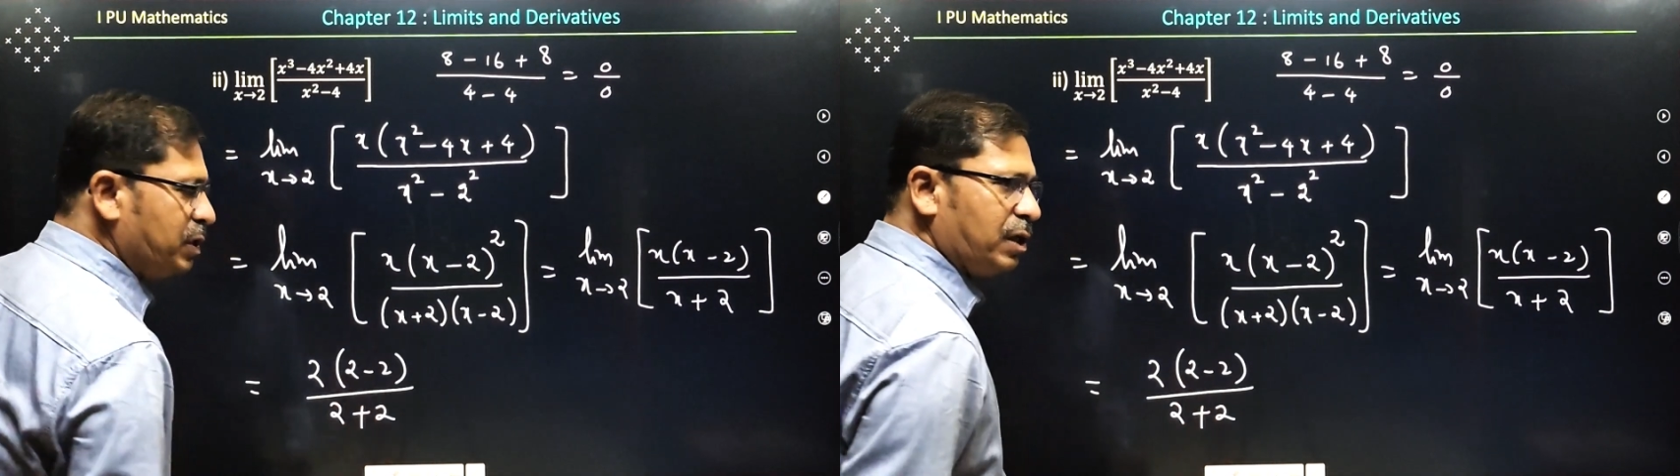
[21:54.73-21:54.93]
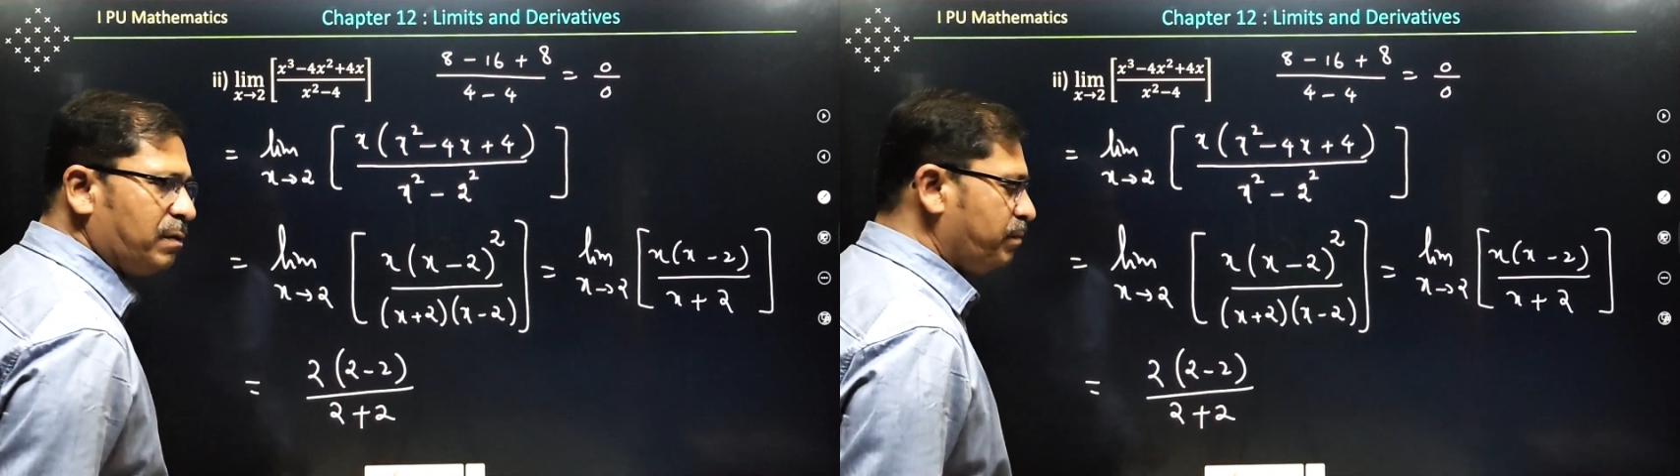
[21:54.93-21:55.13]

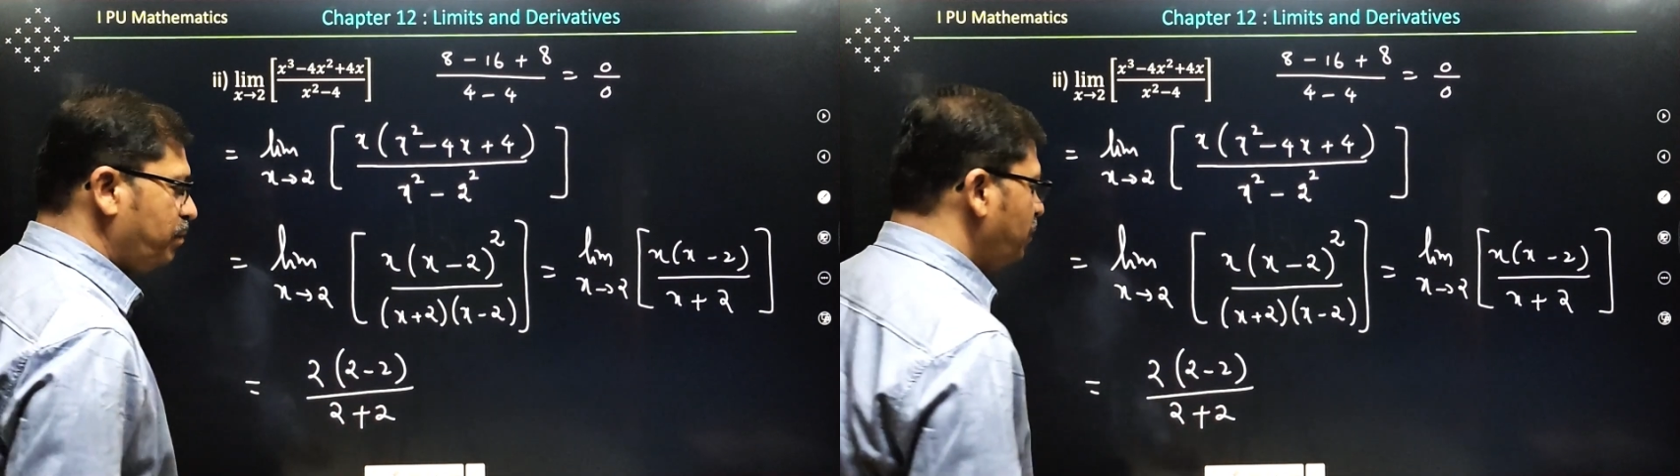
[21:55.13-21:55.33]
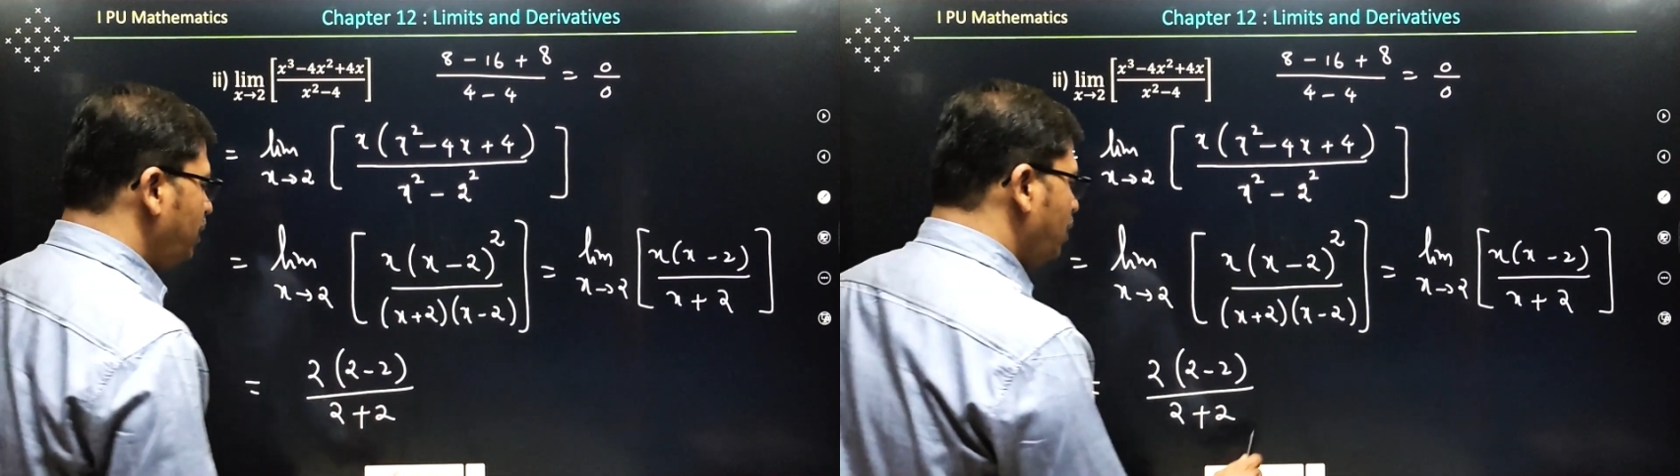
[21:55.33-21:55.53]
here.
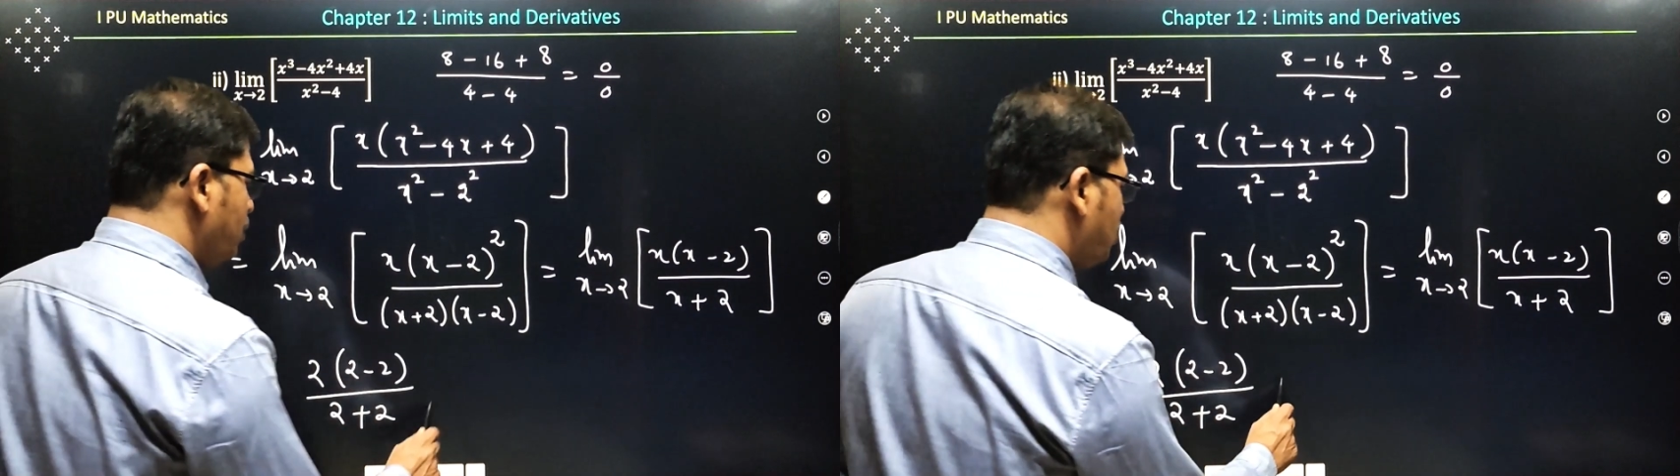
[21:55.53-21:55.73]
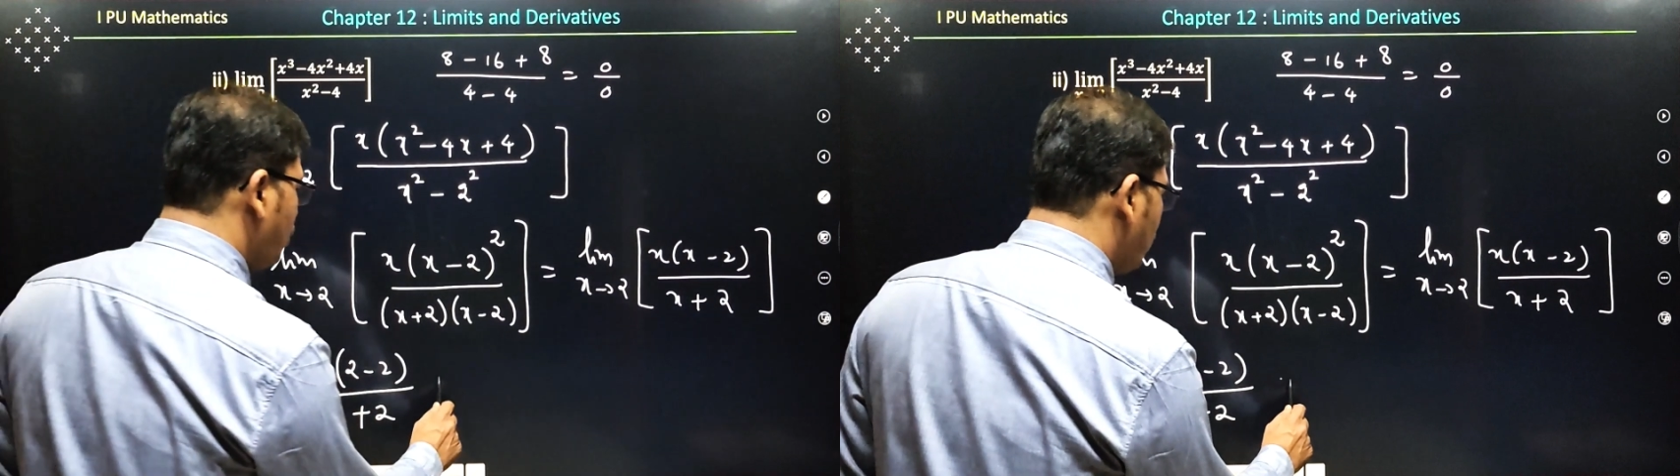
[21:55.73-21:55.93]

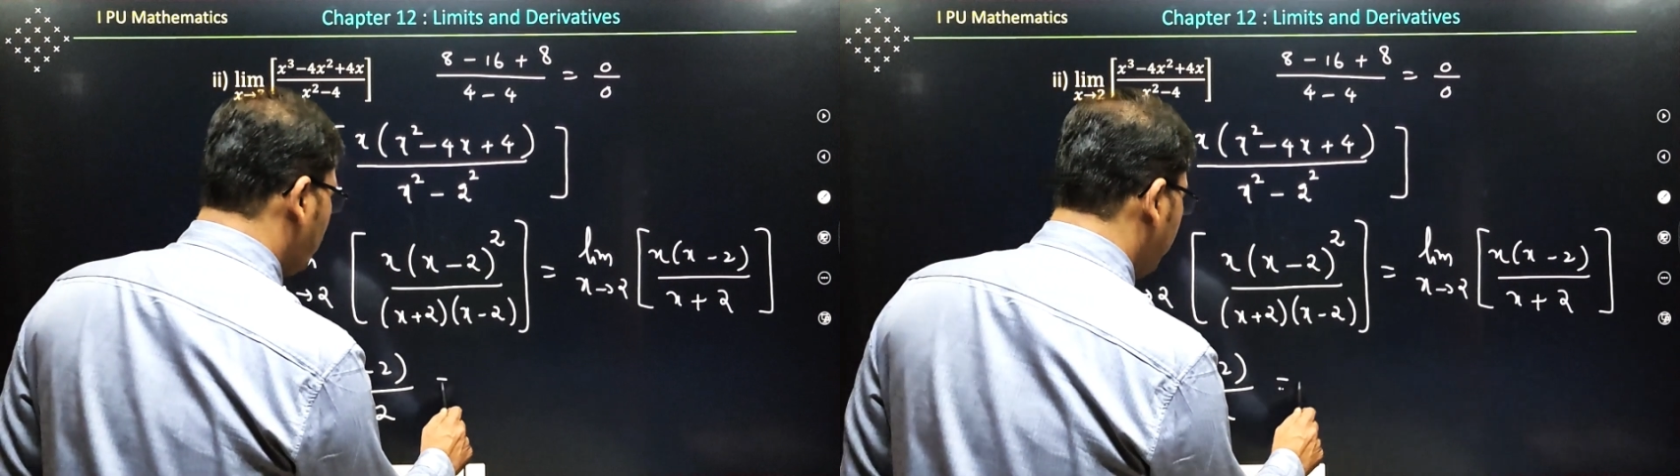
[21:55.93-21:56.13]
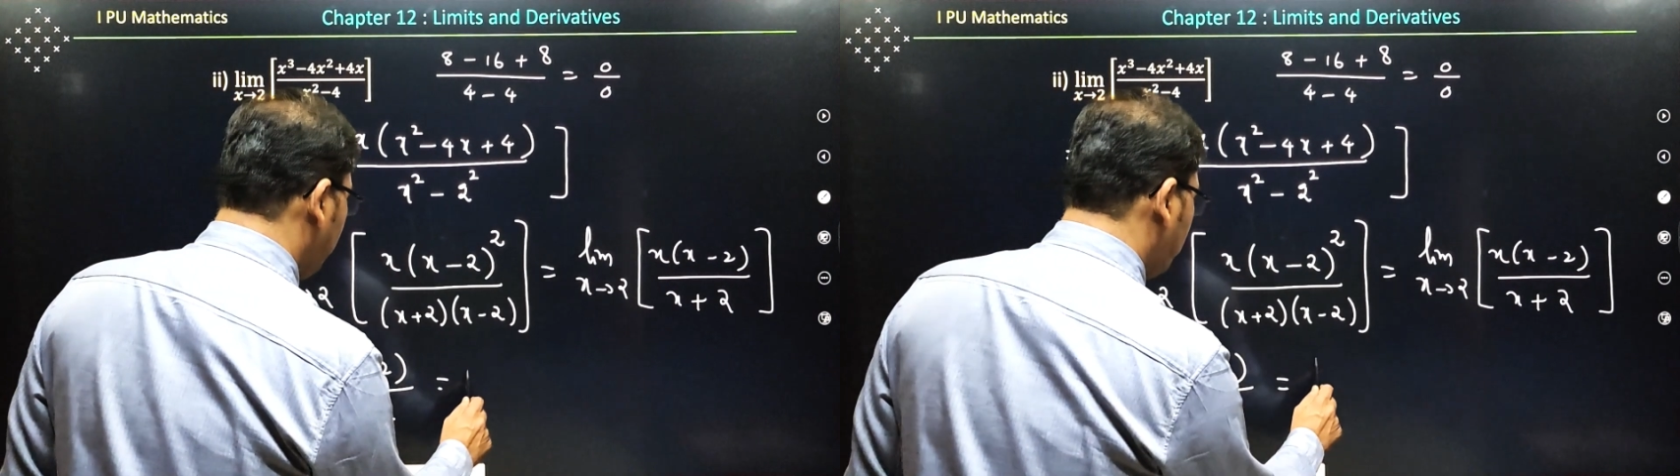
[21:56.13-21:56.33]
So 2
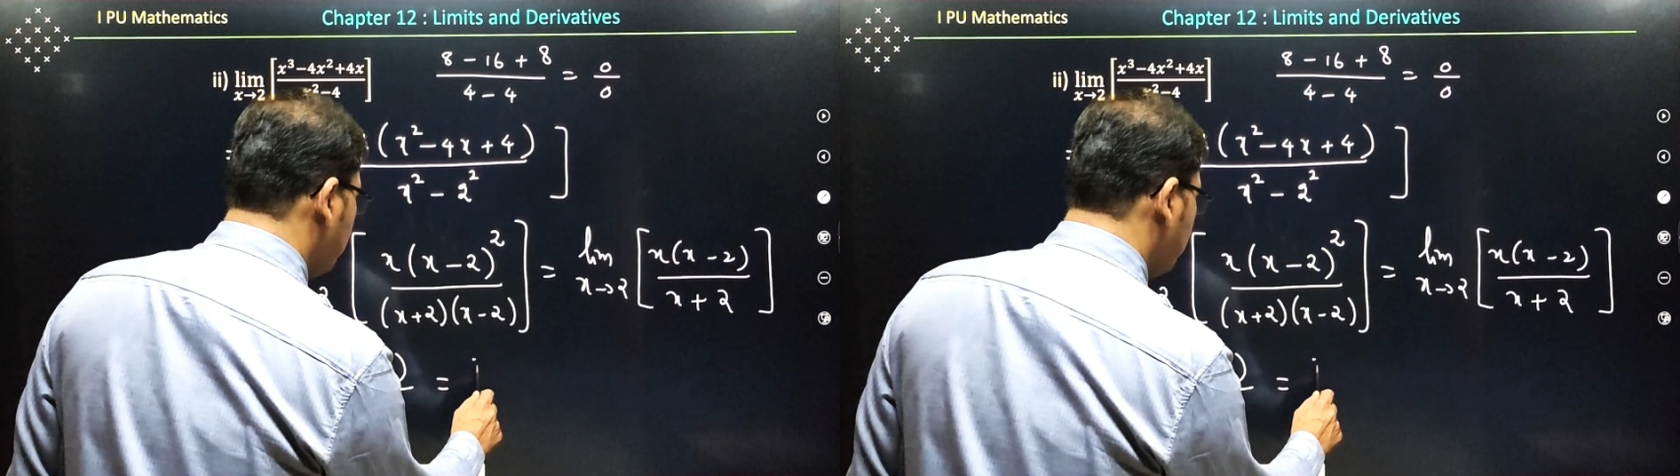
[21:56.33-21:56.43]
into